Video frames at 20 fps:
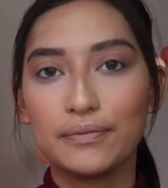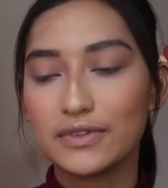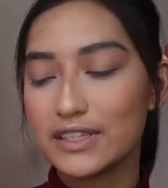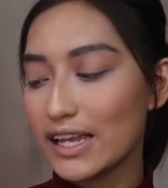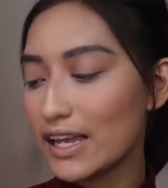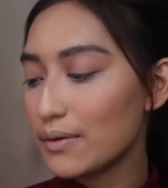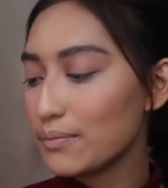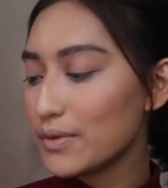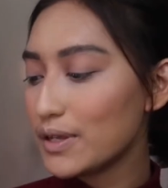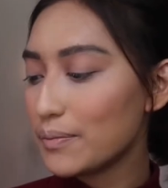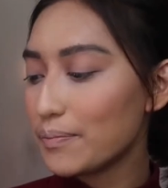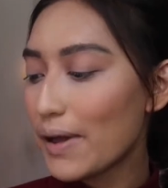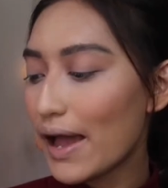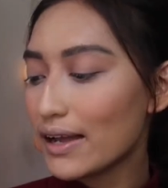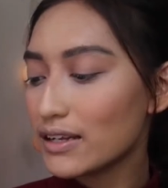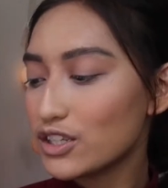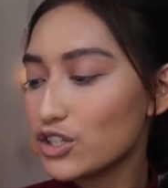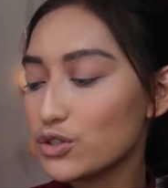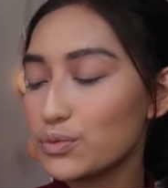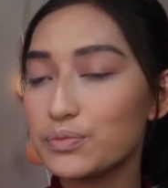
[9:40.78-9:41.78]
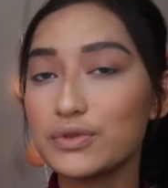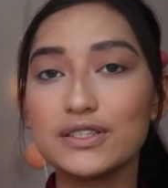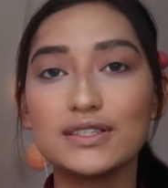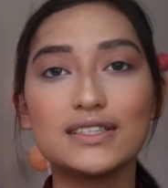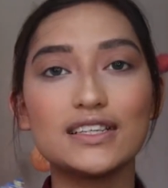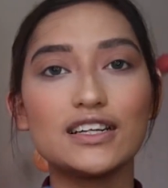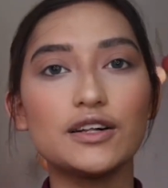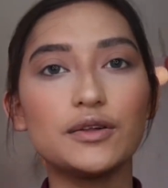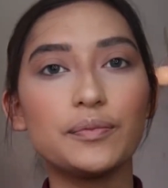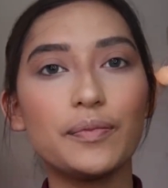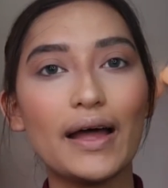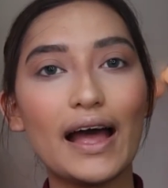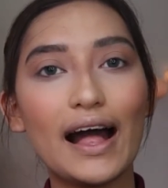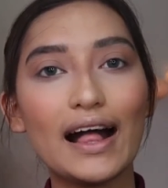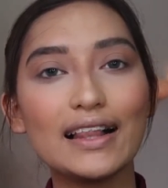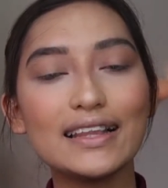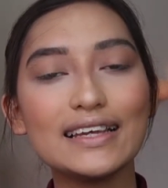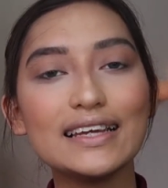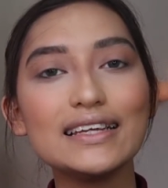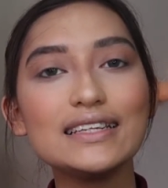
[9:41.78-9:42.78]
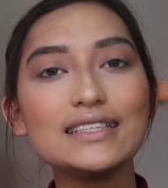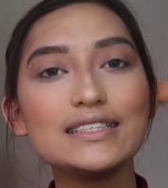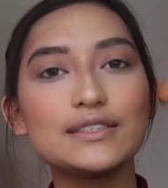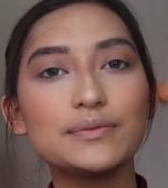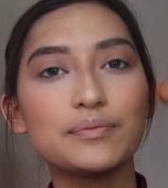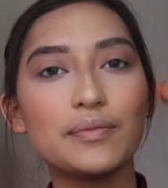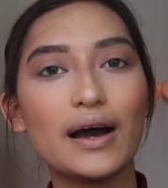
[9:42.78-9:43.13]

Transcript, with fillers: Take Me Back to Brazil palette